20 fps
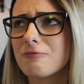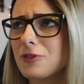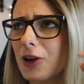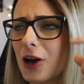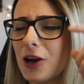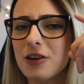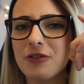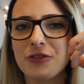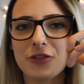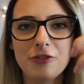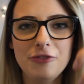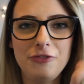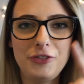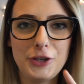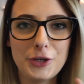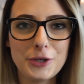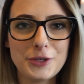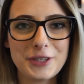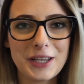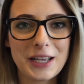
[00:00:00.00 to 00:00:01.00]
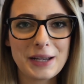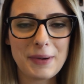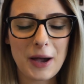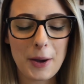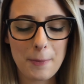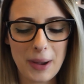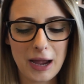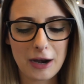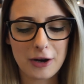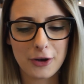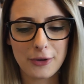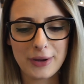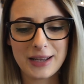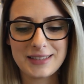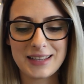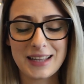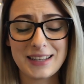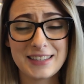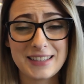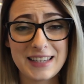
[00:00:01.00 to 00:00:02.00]
kind of confusing about Marrill
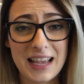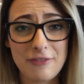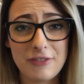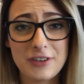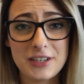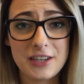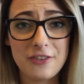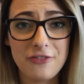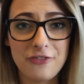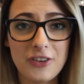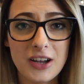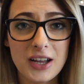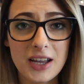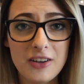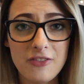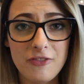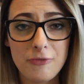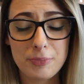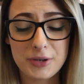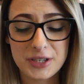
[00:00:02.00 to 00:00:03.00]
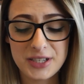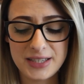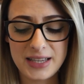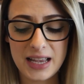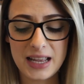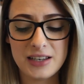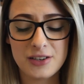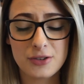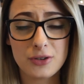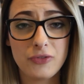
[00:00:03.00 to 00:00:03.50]
is that 75%